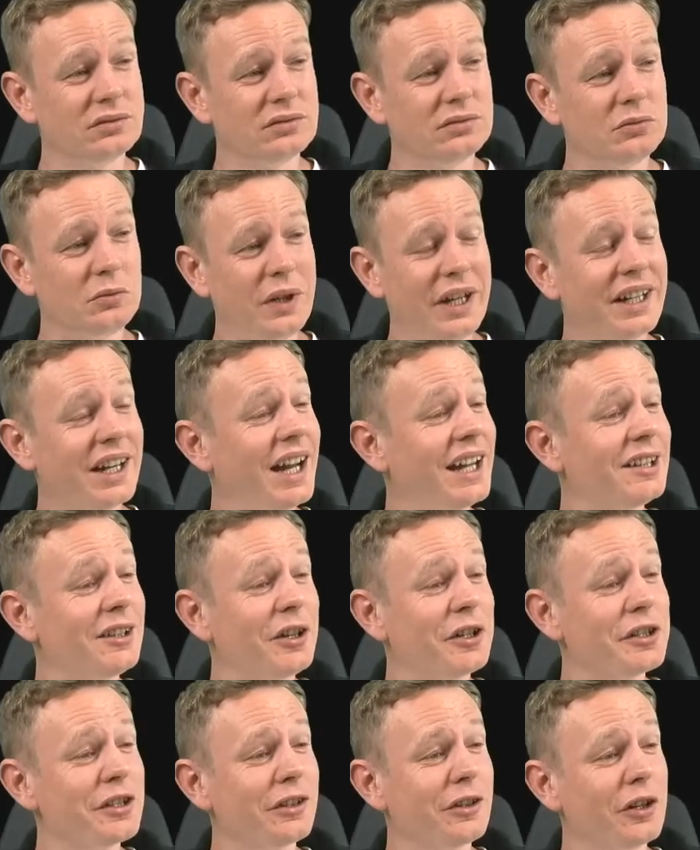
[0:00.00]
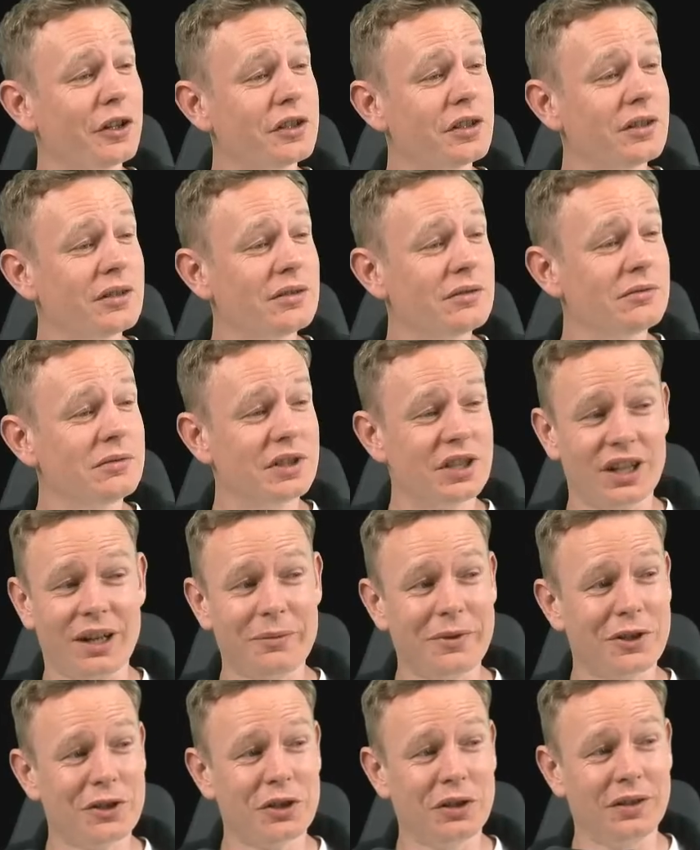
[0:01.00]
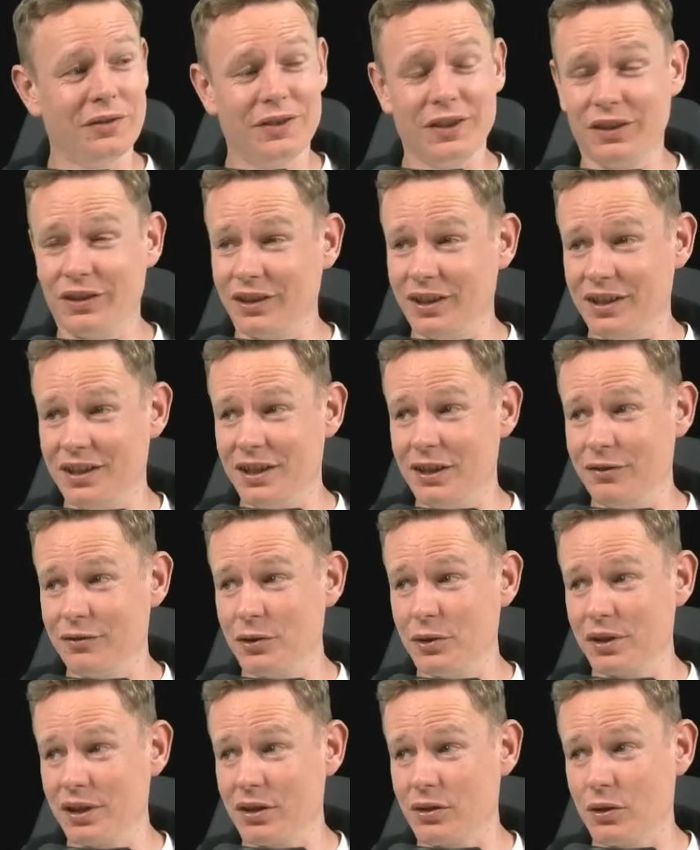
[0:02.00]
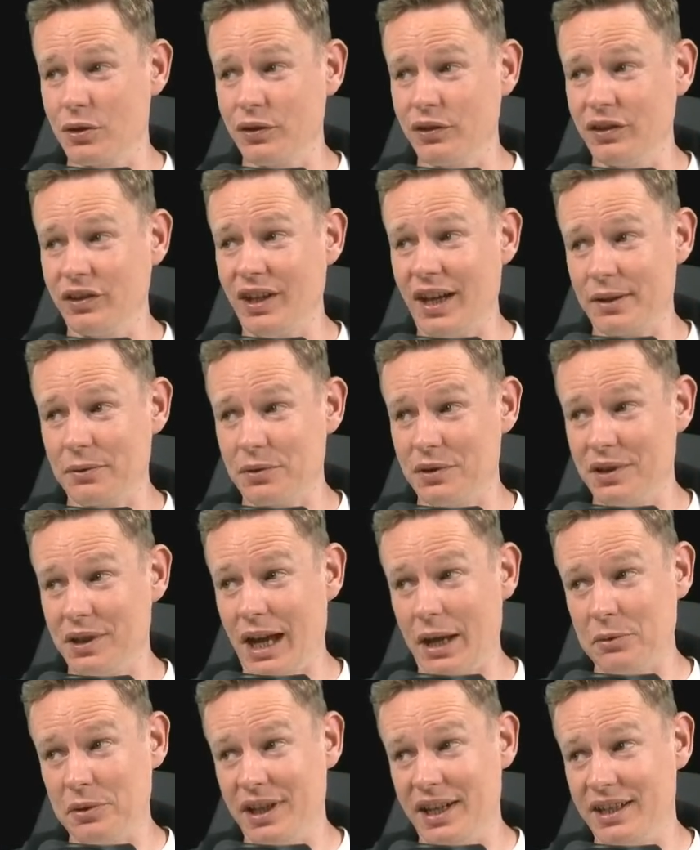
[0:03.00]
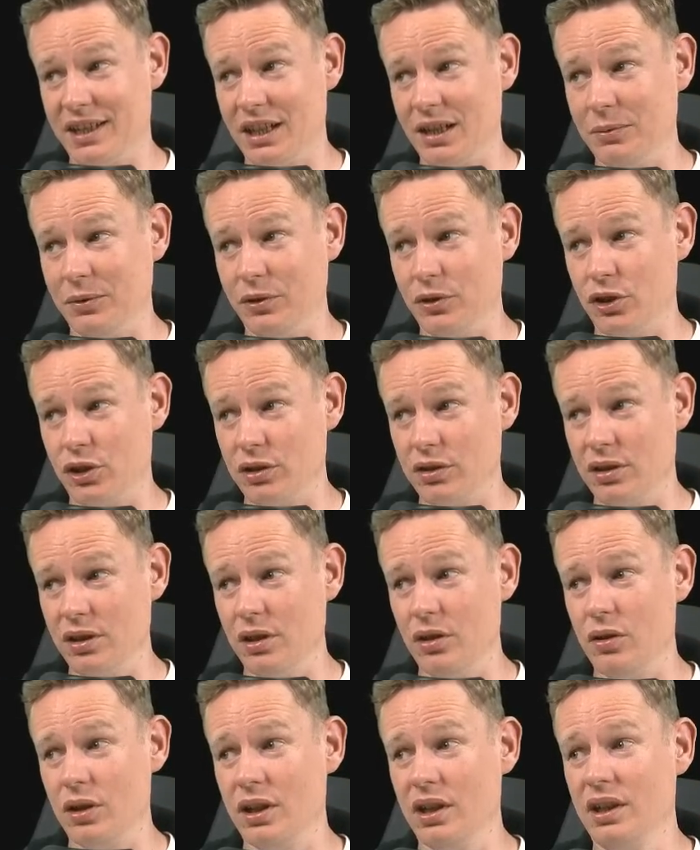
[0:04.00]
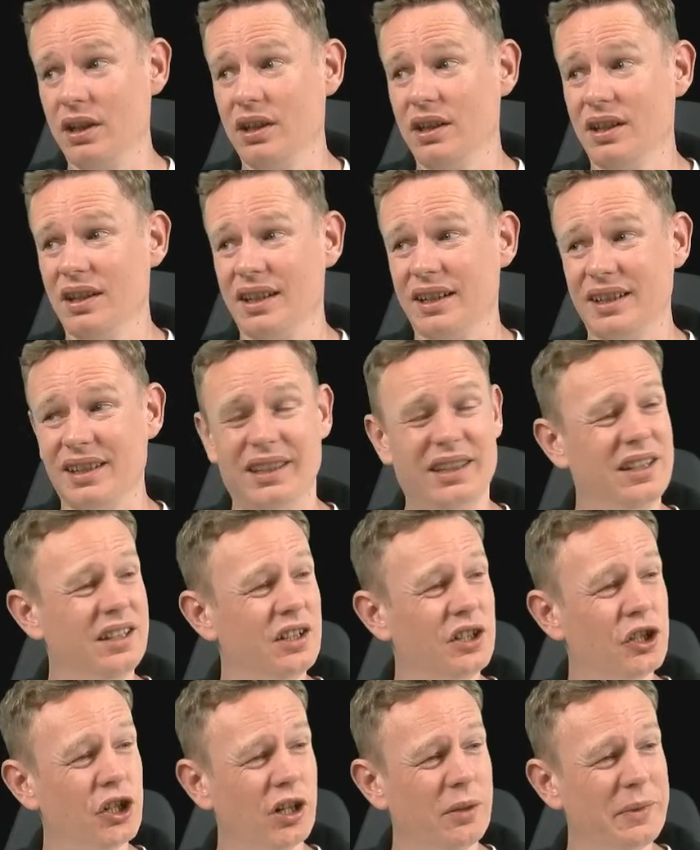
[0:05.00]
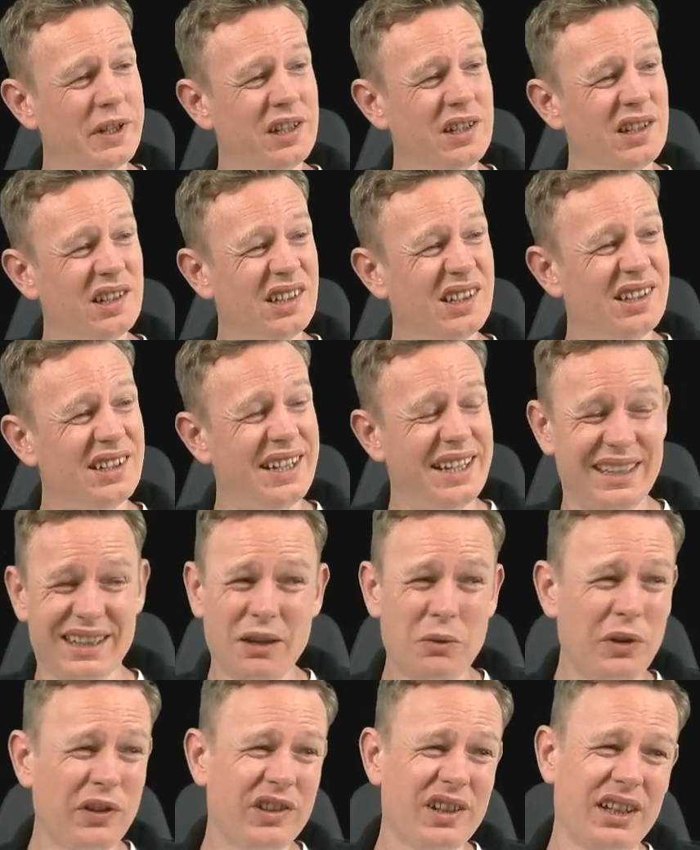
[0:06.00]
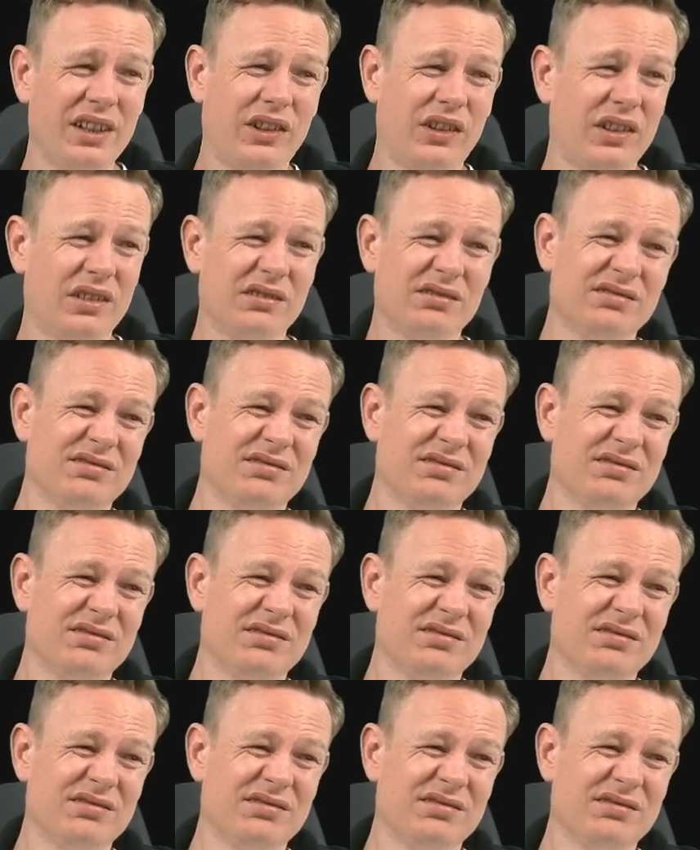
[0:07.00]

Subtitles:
where I learned a lot, which I'm not sure if it's the idea of doing a course. It's 100 endgames you should know. In German. And that was nice.